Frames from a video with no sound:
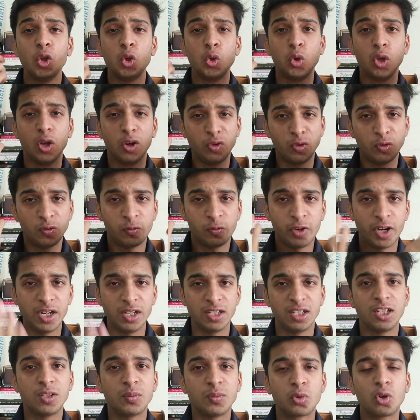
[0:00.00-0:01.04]
You have to
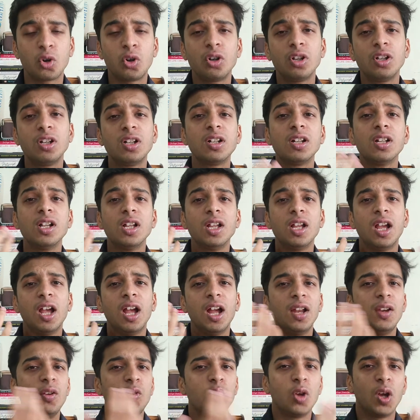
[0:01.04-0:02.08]
find that product,
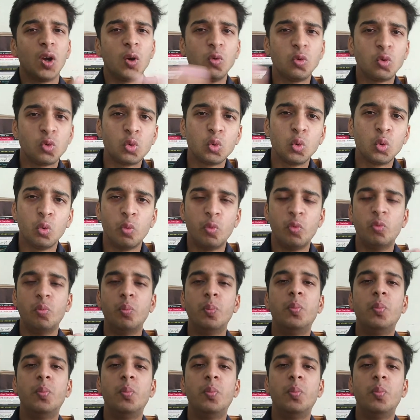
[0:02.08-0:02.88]
and you have to